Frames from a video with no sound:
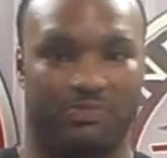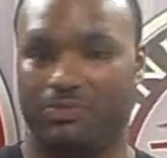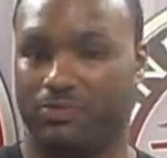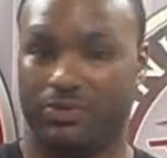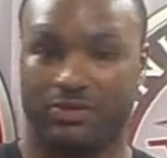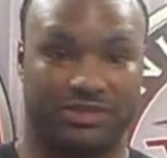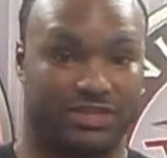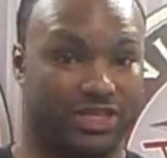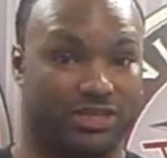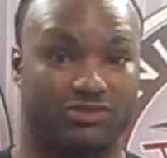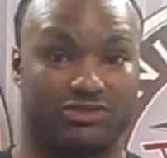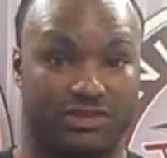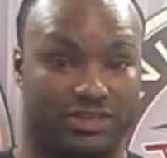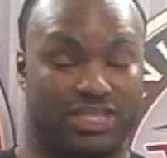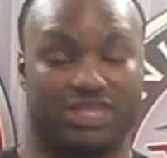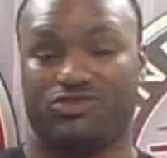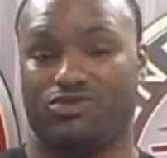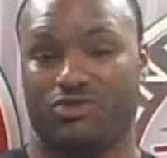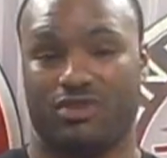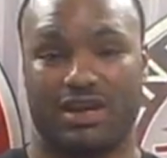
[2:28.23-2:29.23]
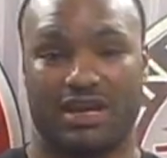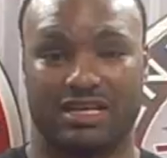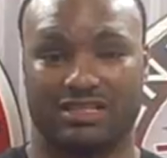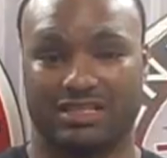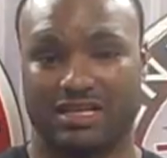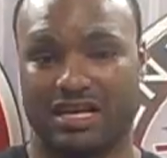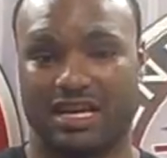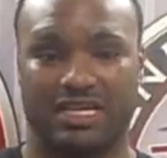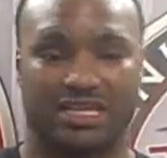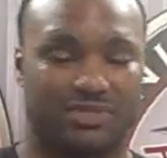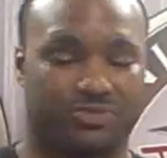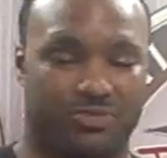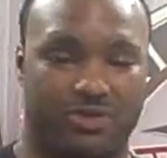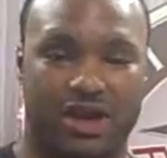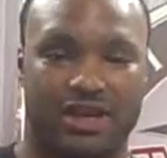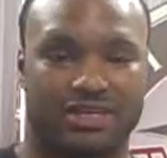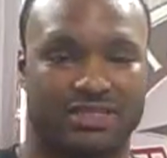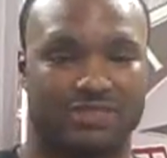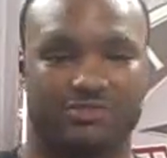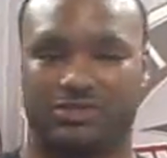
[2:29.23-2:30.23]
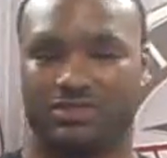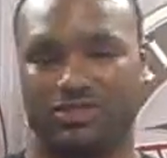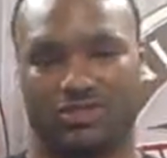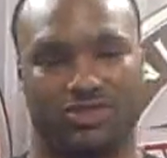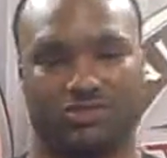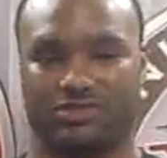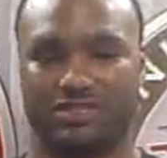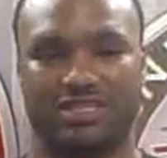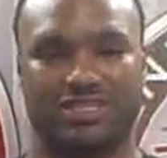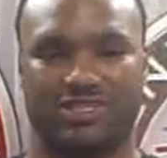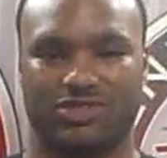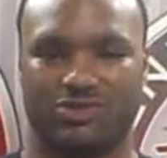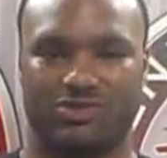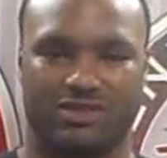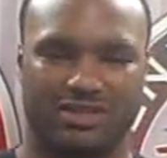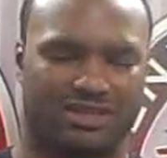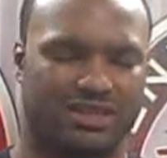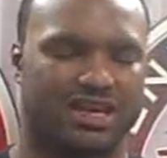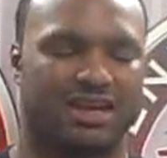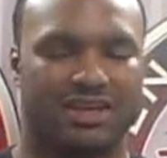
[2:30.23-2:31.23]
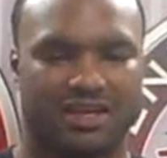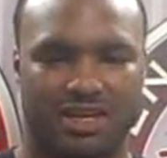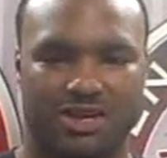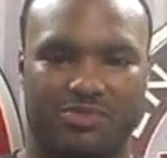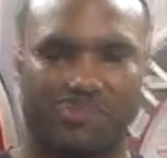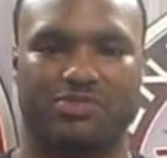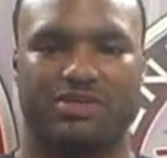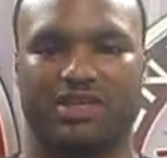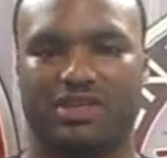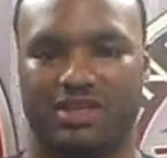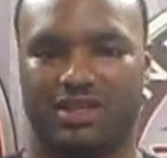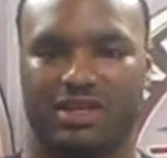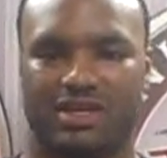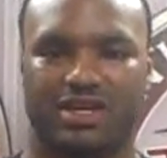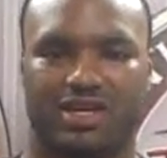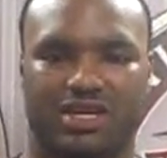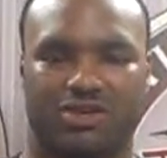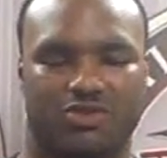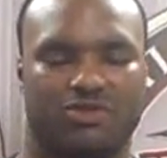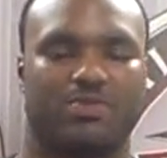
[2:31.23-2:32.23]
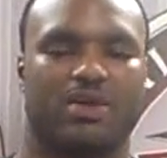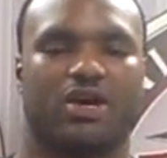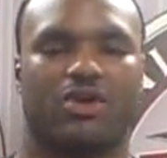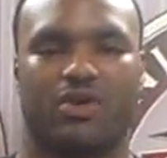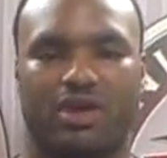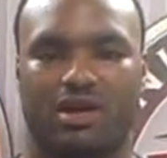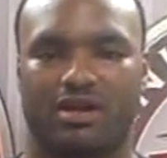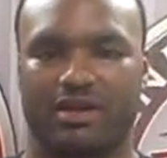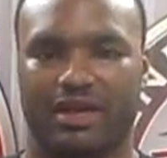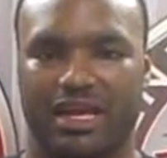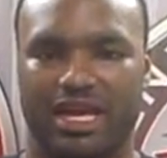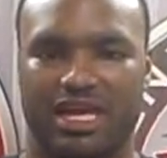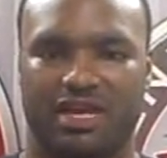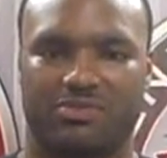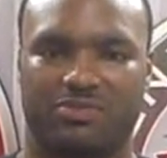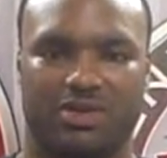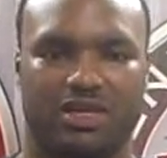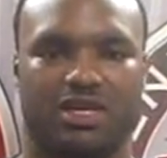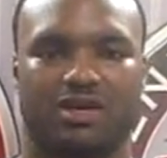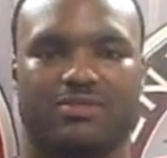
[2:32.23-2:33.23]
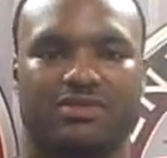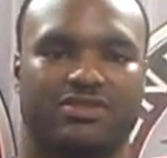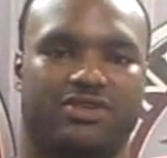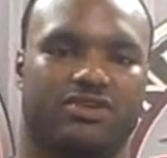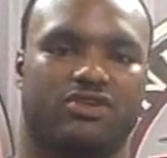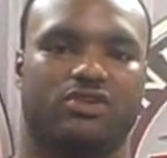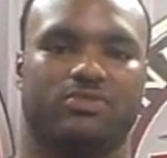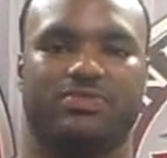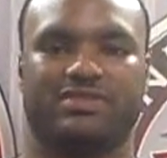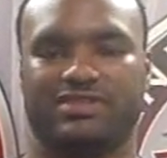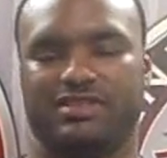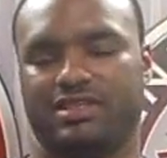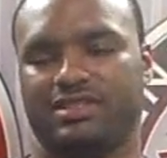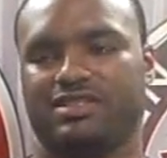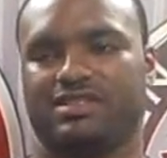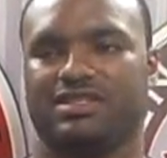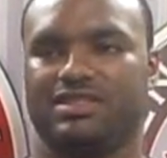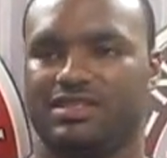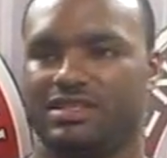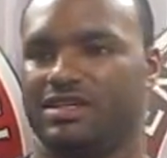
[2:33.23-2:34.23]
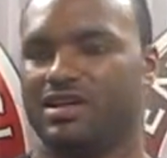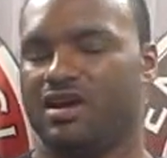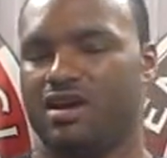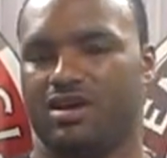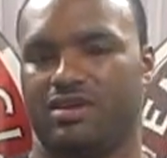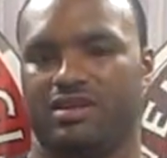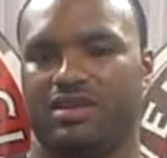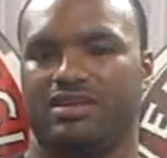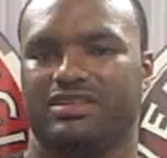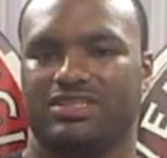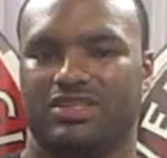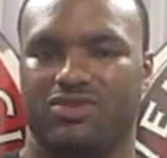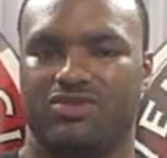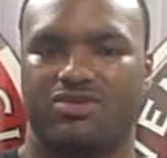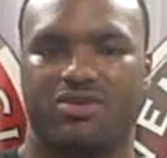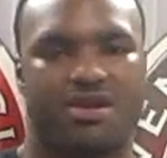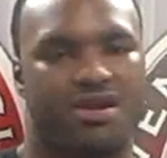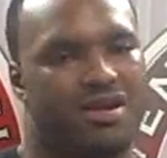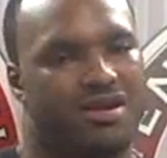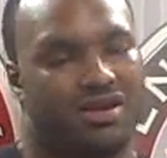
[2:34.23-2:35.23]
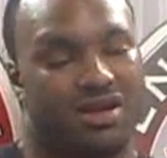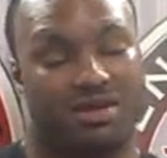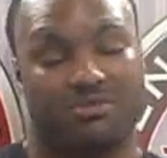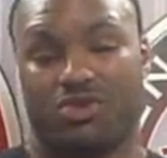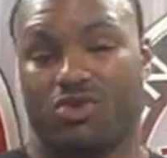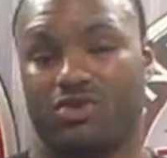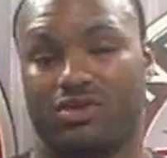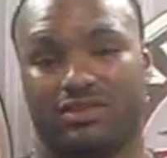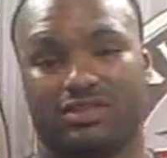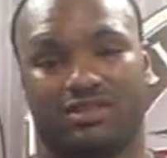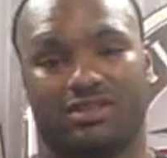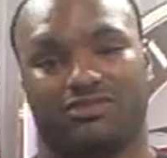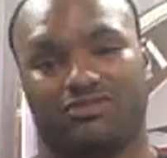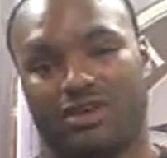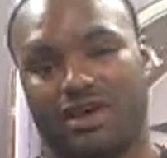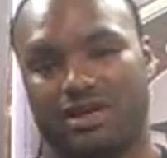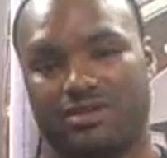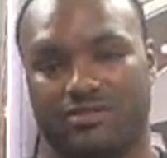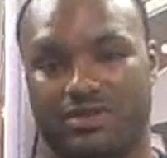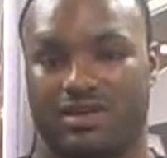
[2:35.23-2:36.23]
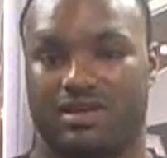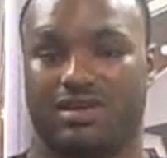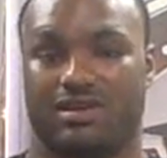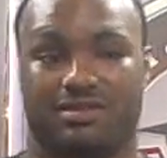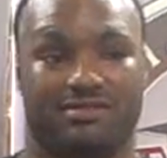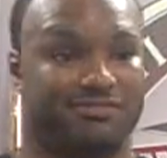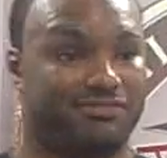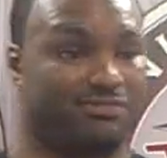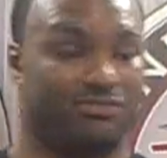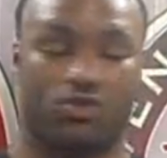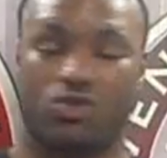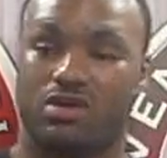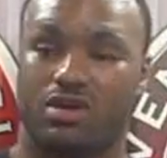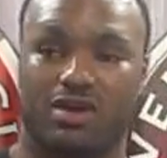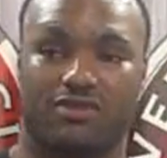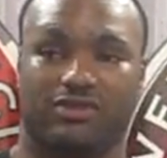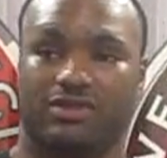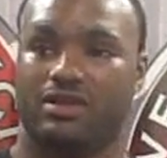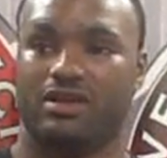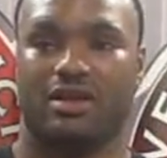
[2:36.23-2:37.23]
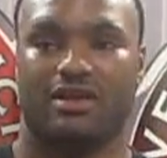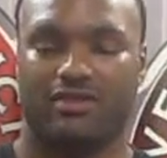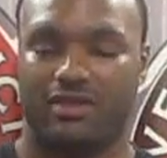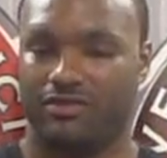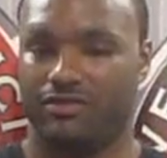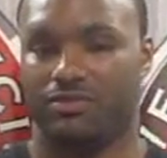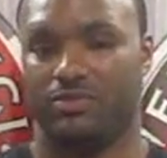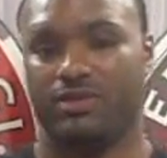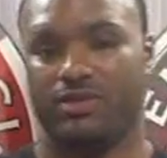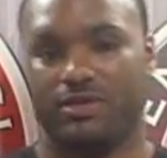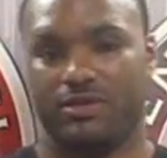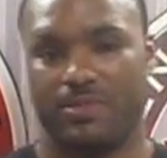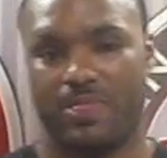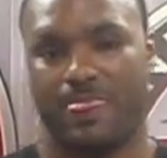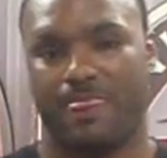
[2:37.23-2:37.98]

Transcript: Brazilian Jiu-Jitsu guys. Guys just practice Jiu-Jitsu, and it's kind of helping me with my ground game, being able to secure positions and all that. So I'm going to this fight, man, more confident than I've ever been.